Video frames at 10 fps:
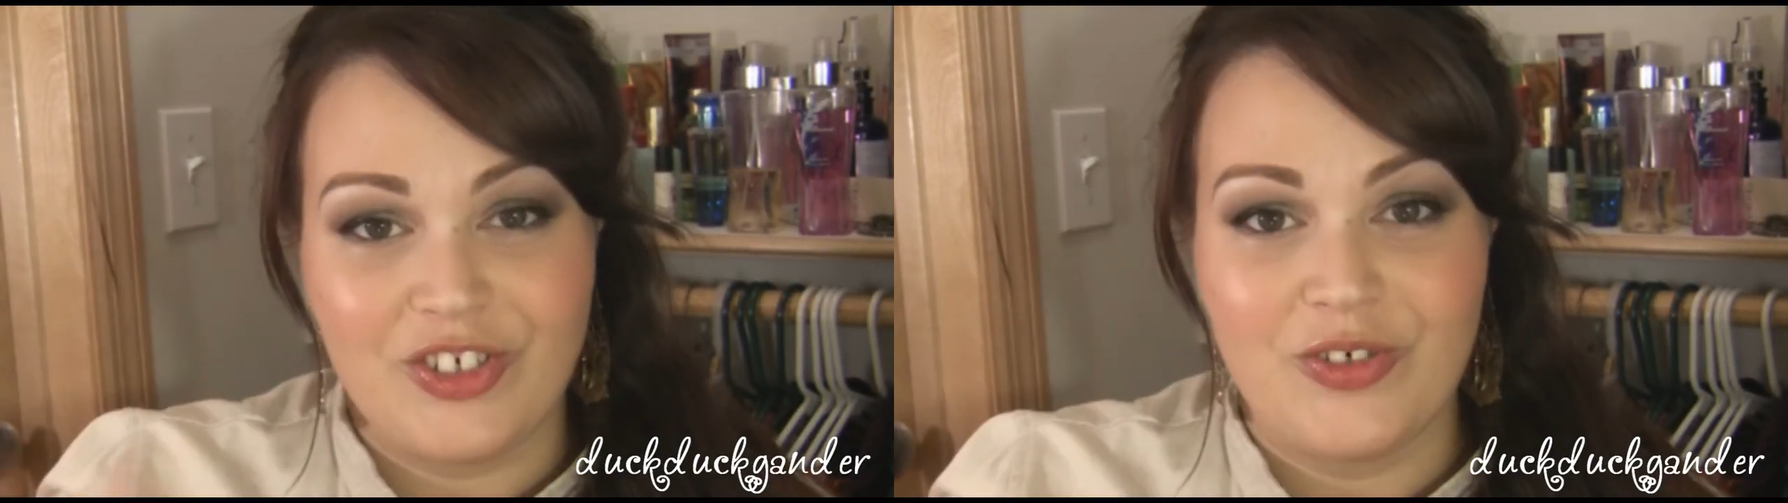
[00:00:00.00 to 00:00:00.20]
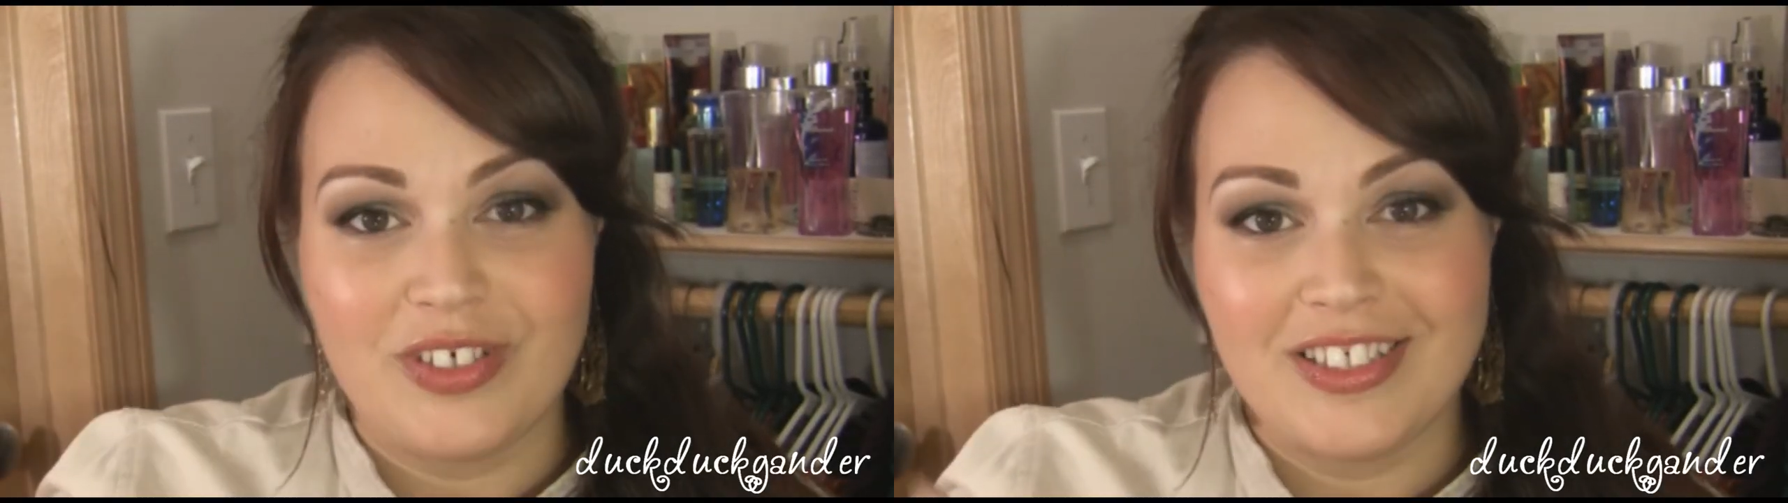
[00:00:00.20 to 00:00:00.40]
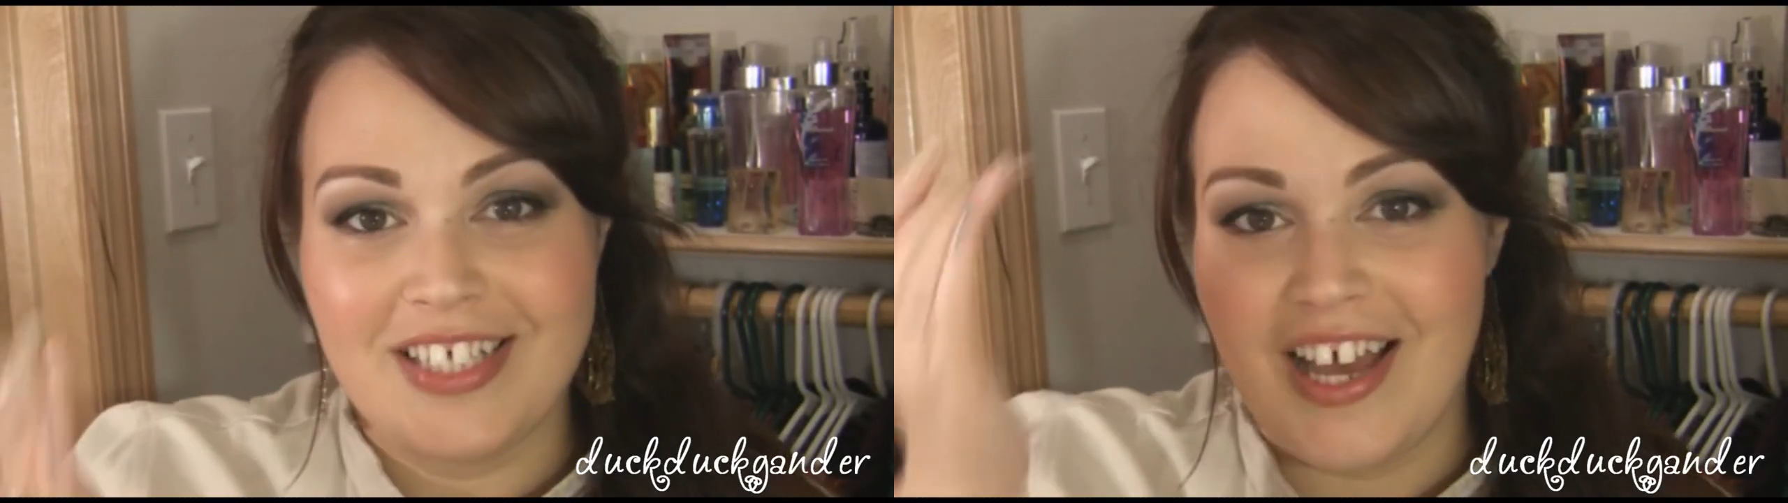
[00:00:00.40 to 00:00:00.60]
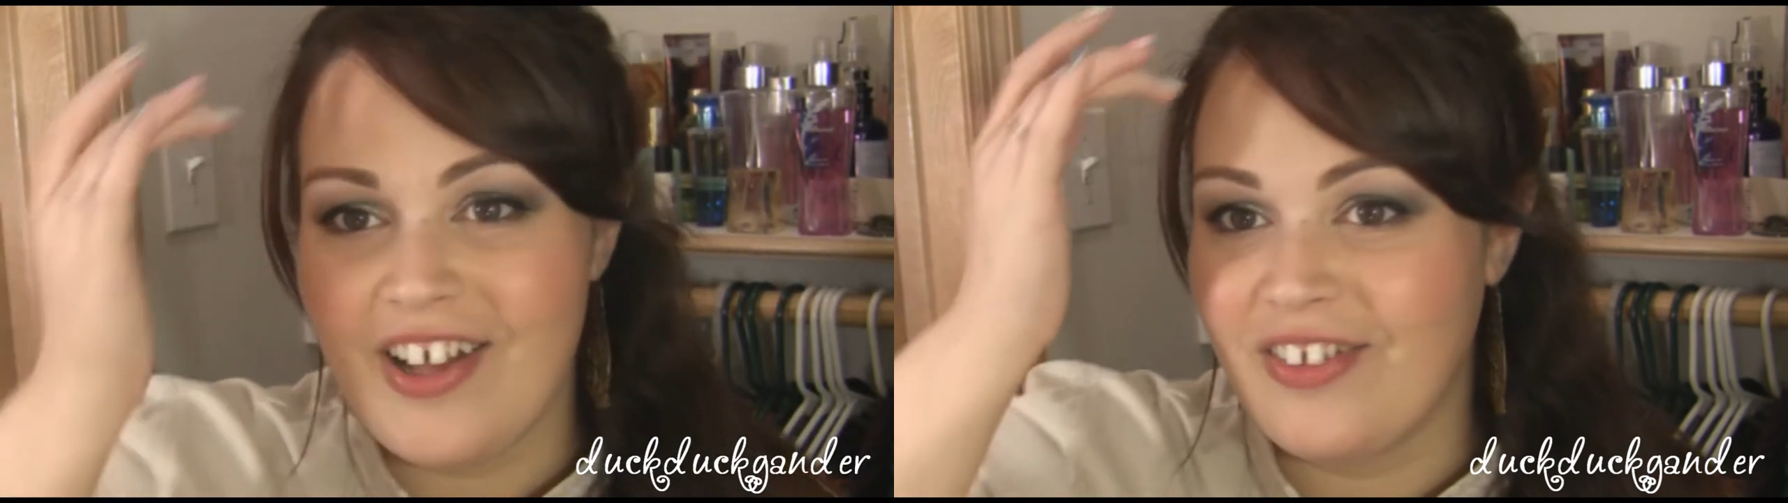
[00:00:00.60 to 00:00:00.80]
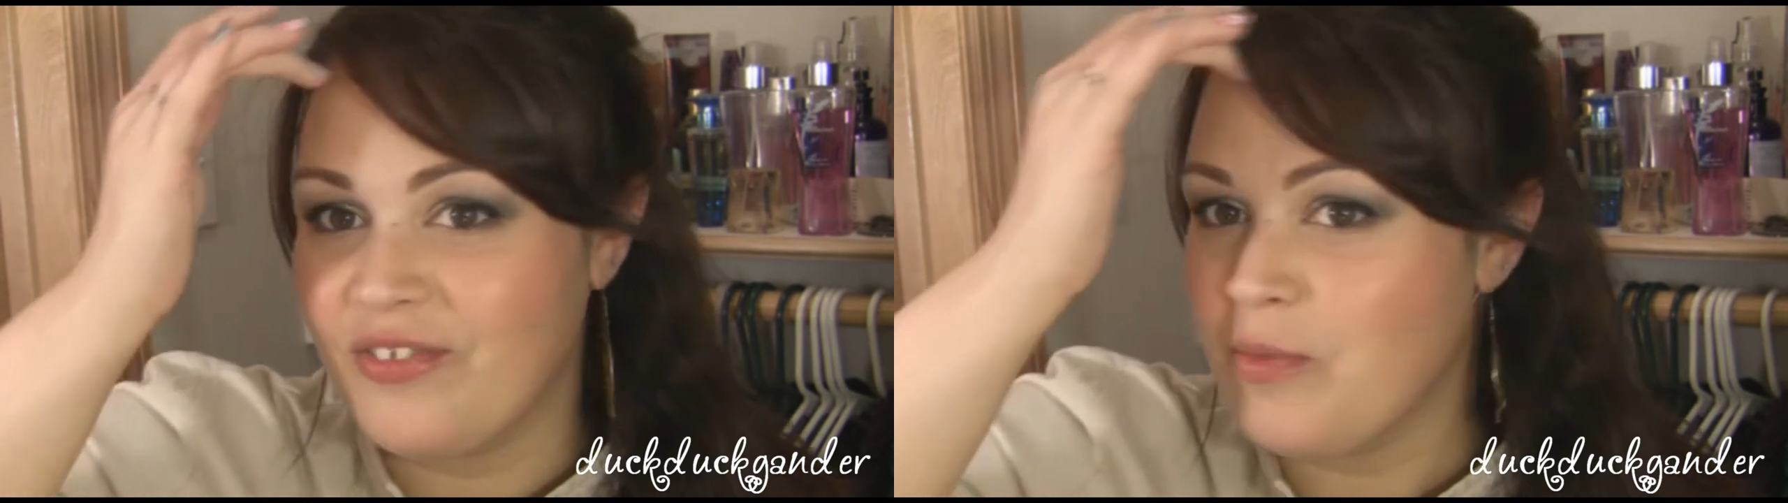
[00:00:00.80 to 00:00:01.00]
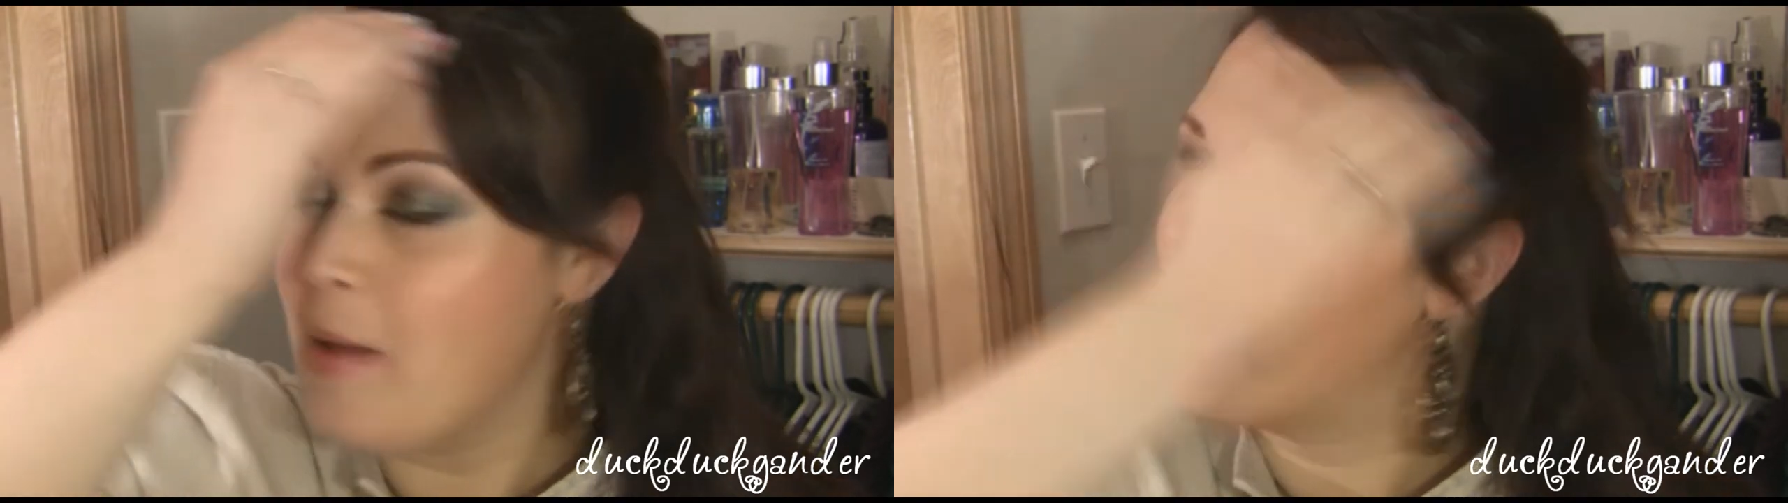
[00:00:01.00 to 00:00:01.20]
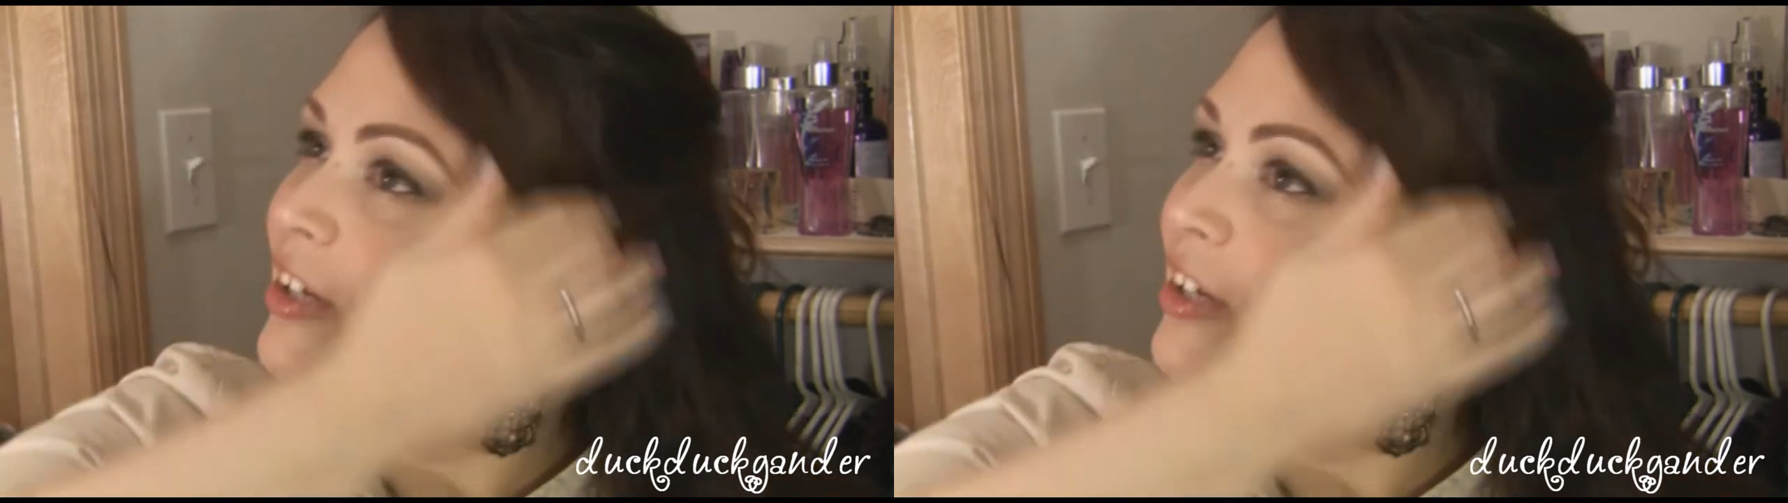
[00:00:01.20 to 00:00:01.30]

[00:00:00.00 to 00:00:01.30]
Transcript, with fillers: As you can tell from my